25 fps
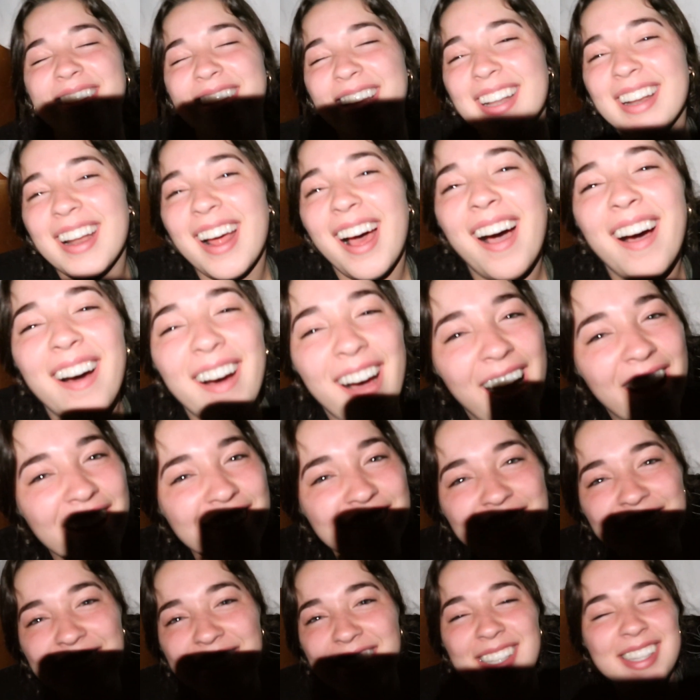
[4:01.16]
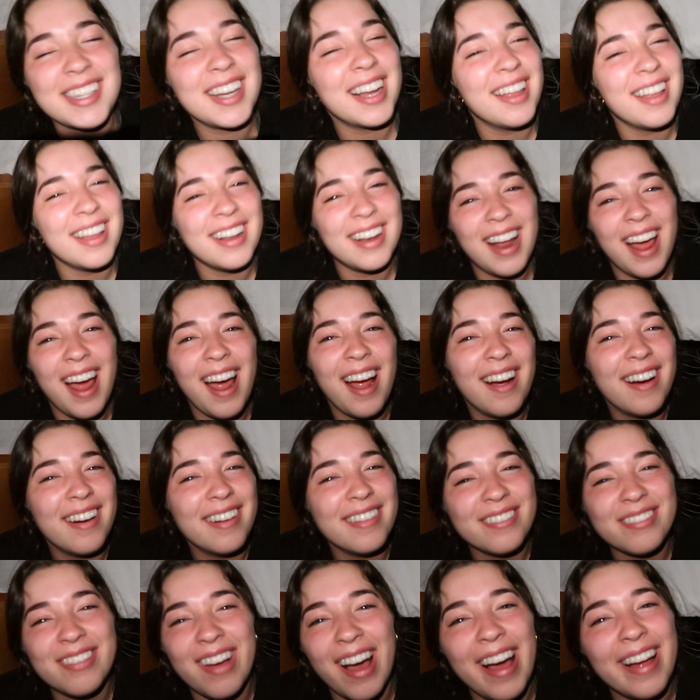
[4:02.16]
you know, I'm just chilling
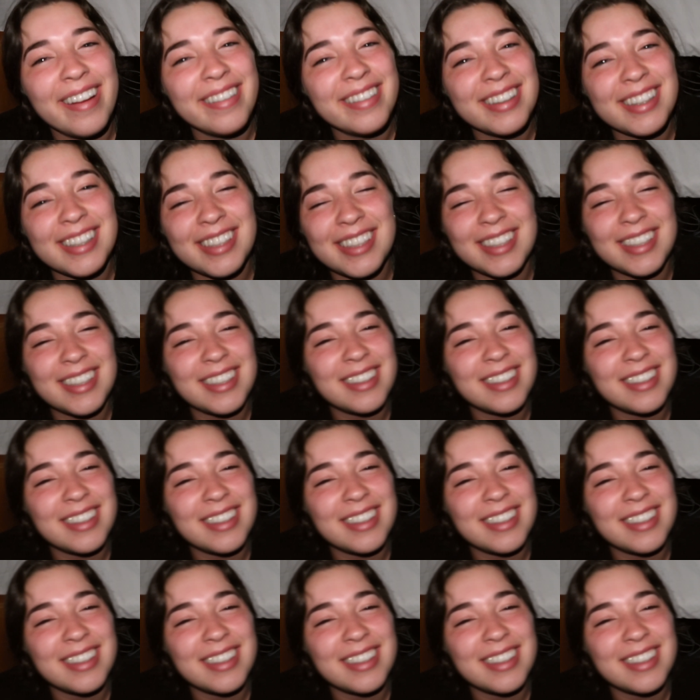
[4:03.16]
out. I'm just,